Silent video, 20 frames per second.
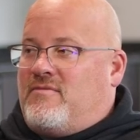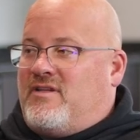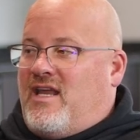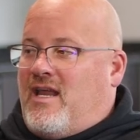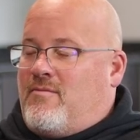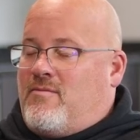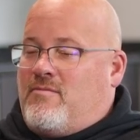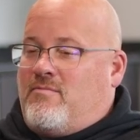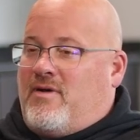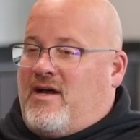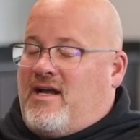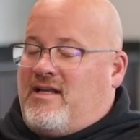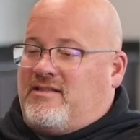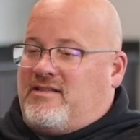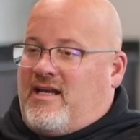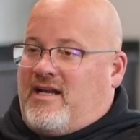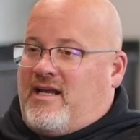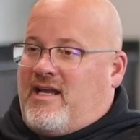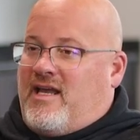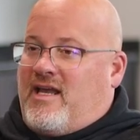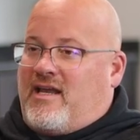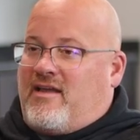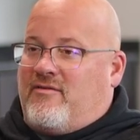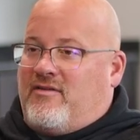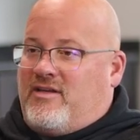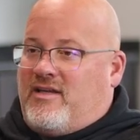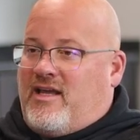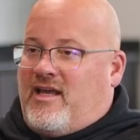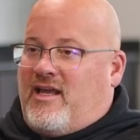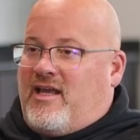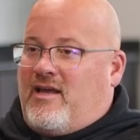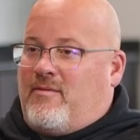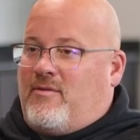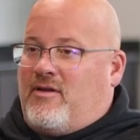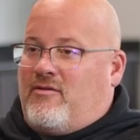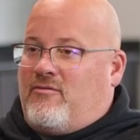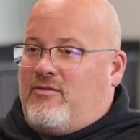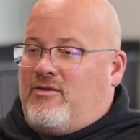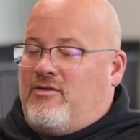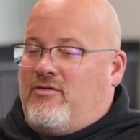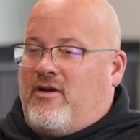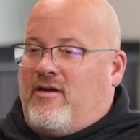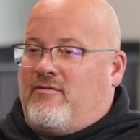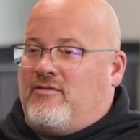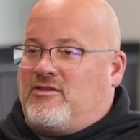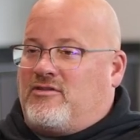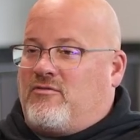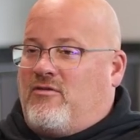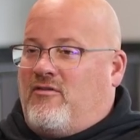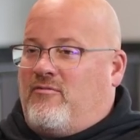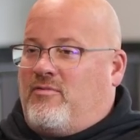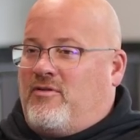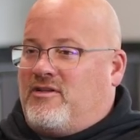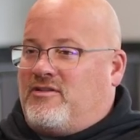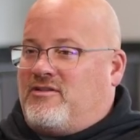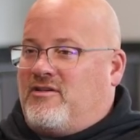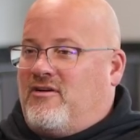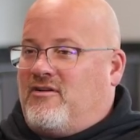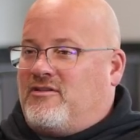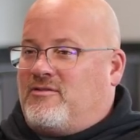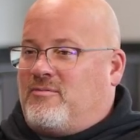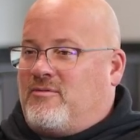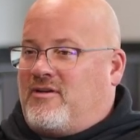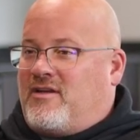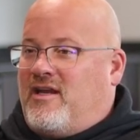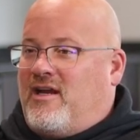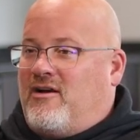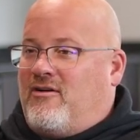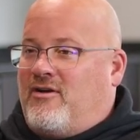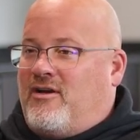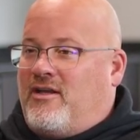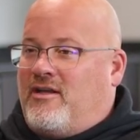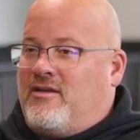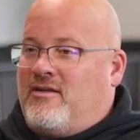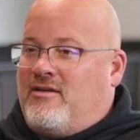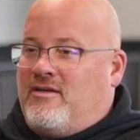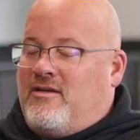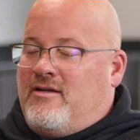Damon Bonds had a heck of a day. I mean, when you average 12-plus yards per carry,